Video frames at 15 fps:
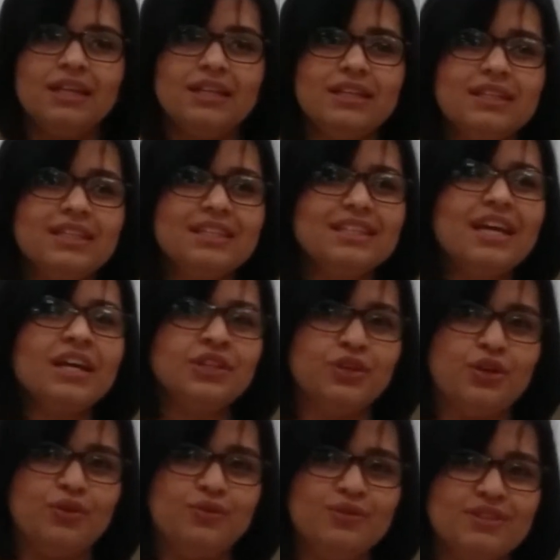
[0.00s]
Little did I
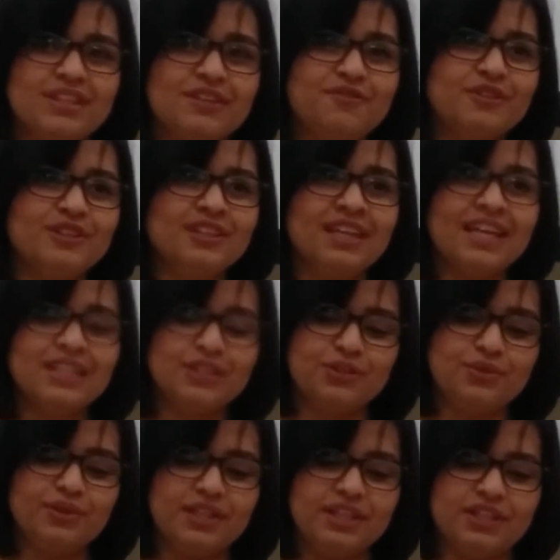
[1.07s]
know that for the
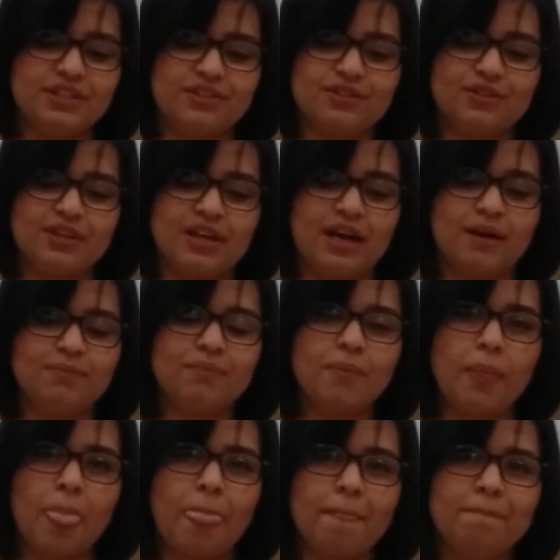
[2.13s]
next 3 years to come,
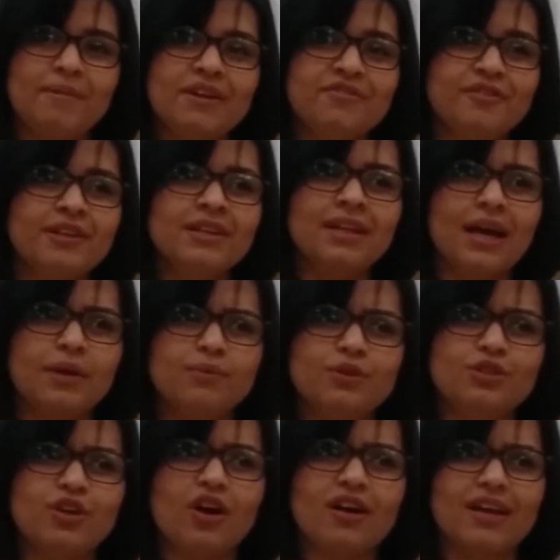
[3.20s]
my friend and I
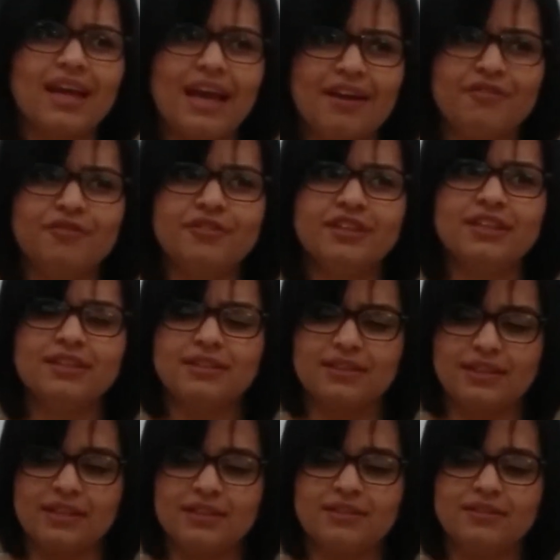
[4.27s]
would talk every
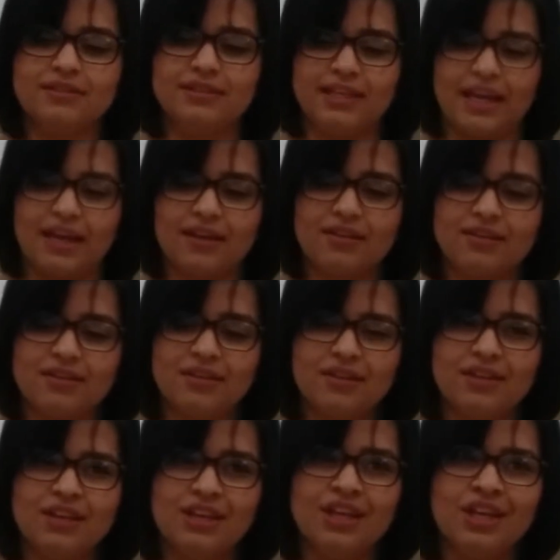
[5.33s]
single day.
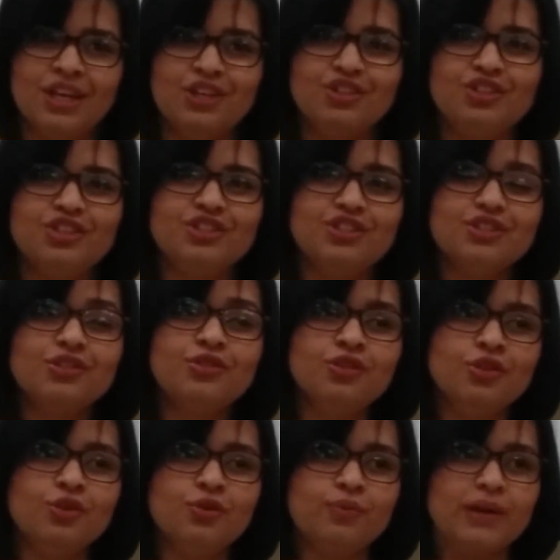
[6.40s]
She just
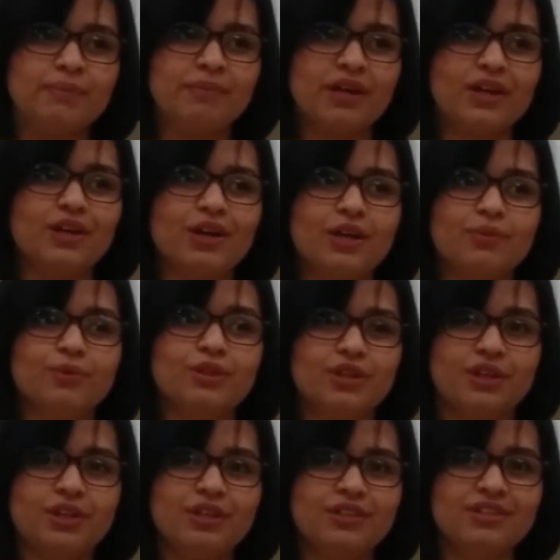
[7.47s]
knew when my heart would
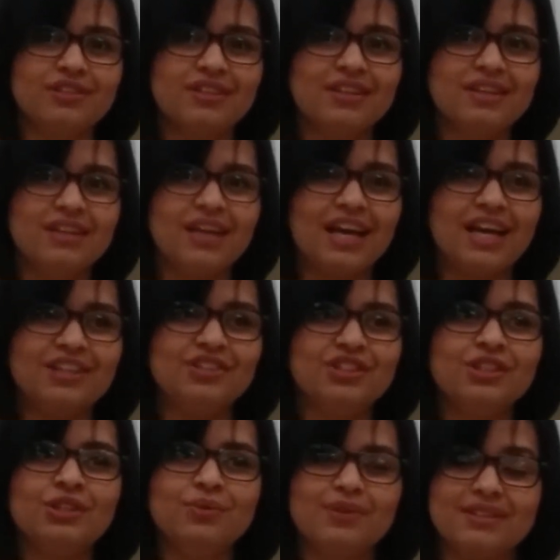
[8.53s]
hurt, and
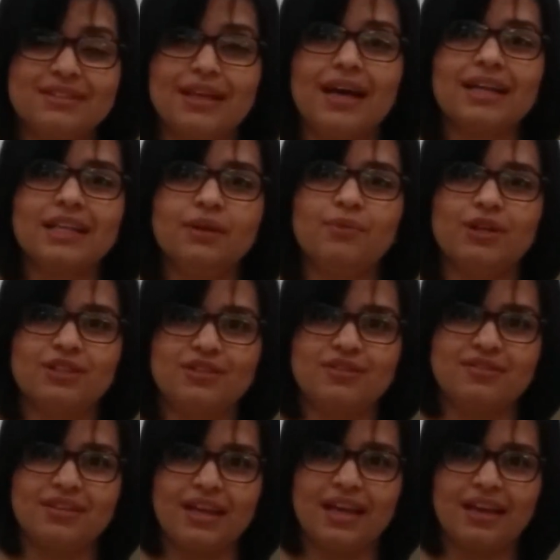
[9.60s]
she knew exactly what to
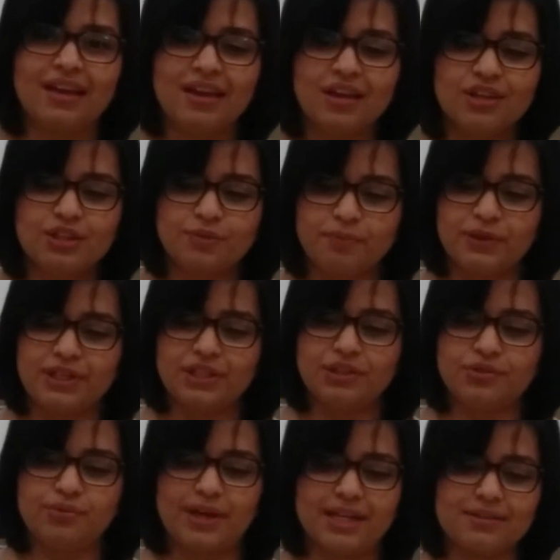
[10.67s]
say to put it
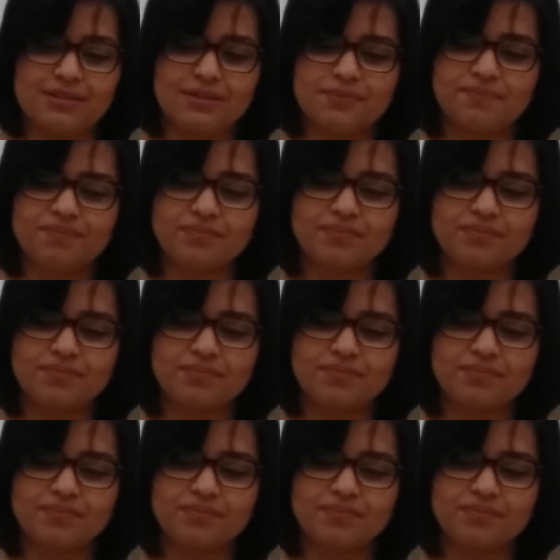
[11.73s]
to rest.